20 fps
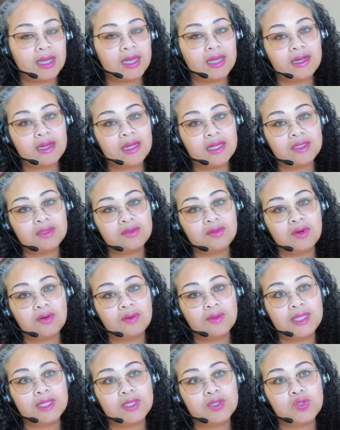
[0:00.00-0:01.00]
It is
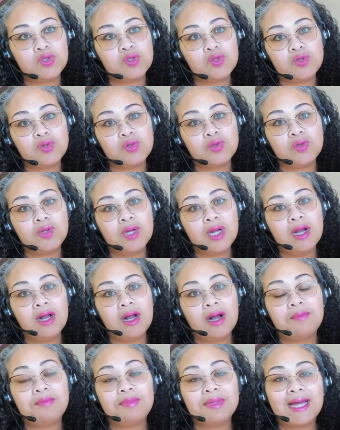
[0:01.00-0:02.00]
going to
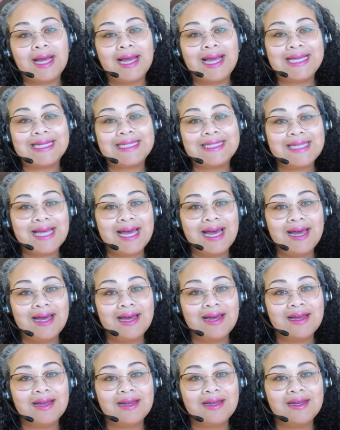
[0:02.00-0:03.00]
apply a
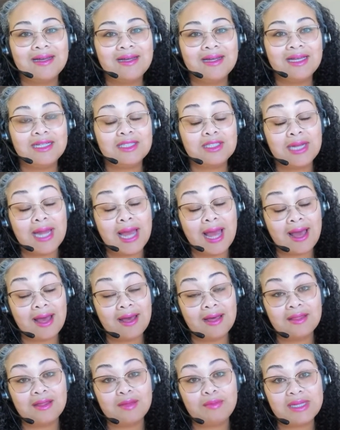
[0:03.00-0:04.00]
tag. It's going to
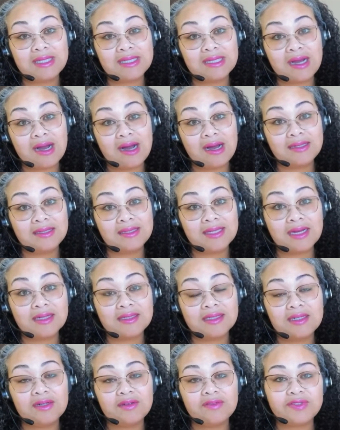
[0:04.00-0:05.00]
add them as a contact
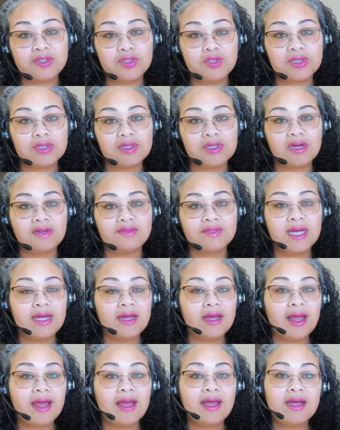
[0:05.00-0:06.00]
in Infusionsoft,
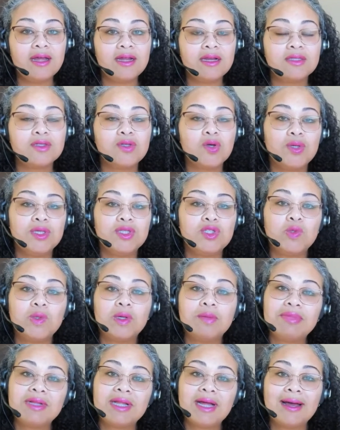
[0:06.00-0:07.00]
and it's going to
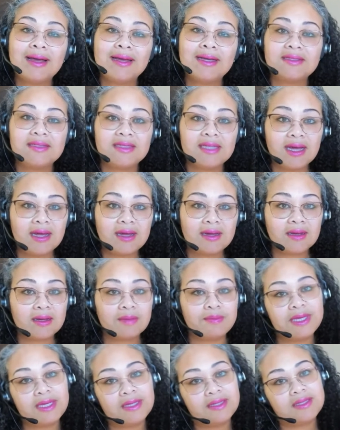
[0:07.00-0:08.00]
apply a tag
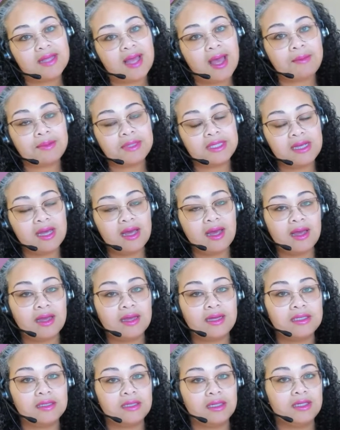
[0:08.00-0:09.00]
because that tag
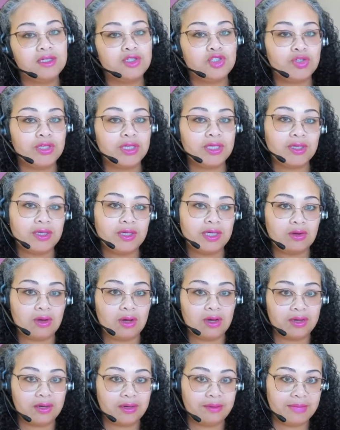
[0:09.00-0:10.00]
is going to trigger an
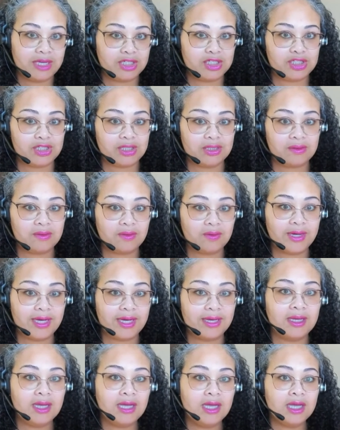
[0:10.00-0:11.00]
automation.
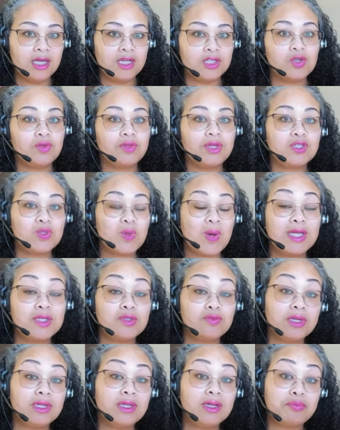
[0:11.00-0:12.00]
Okay, so that's why
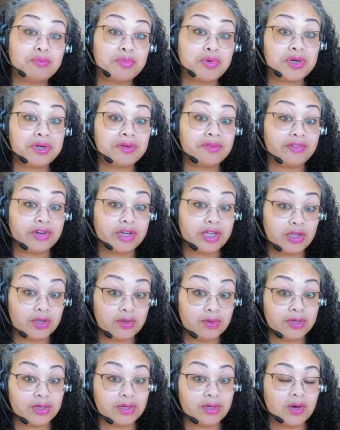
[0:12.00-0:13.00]
it's really important for you
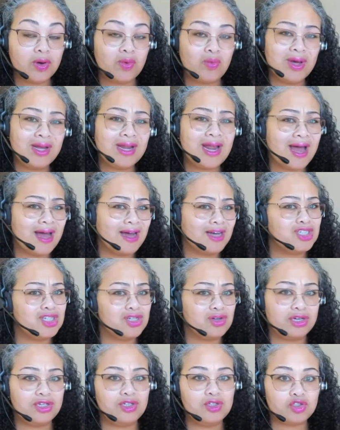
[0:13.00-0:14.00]
to know what action
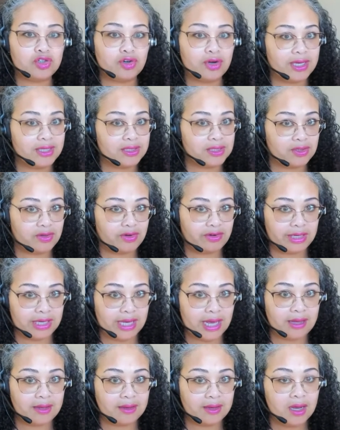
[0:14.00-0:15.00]
are you trying to
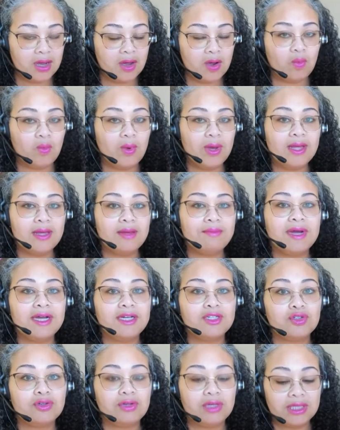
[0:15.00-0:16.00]
create? What am I
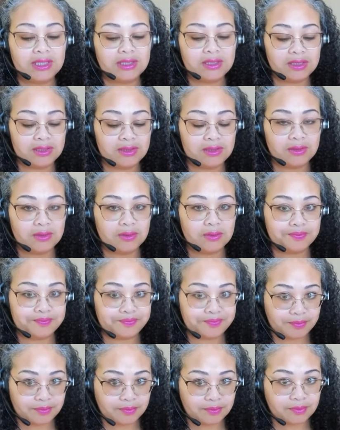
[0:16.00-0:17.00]
trying to do?
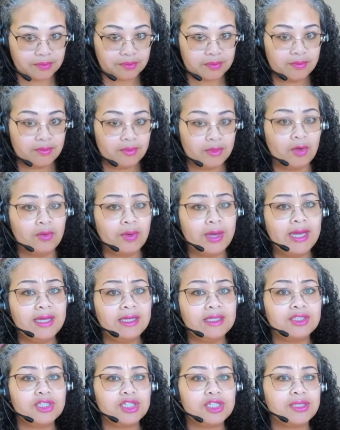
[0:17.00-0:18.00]
Okay,
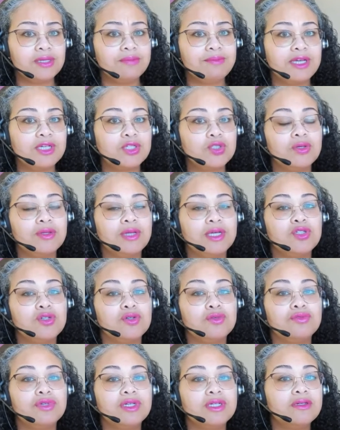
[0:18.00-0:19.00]
and just to make sure that you're
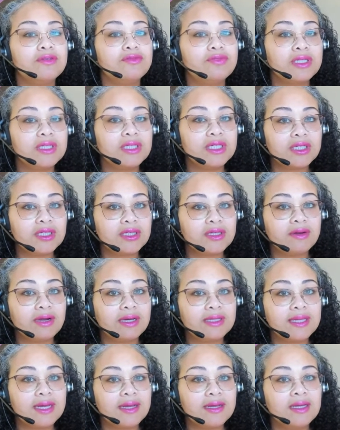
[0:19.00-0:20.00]
really, really clear
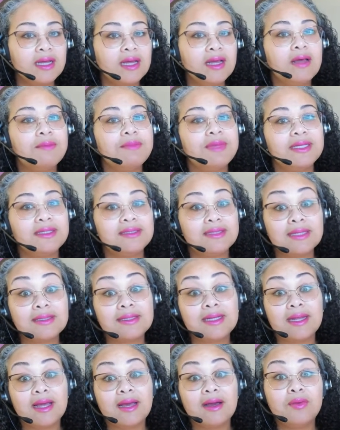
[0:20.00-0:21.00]
on that, because that's
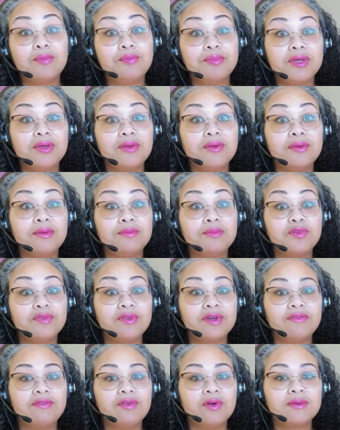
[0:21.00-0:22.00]
going to help you
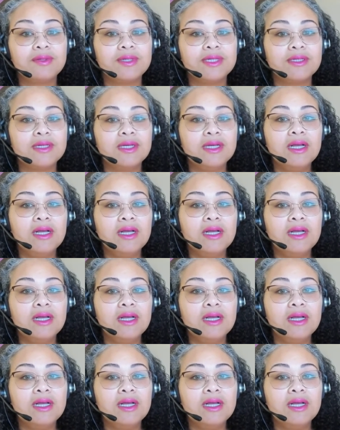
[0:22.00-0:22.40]
moving forward.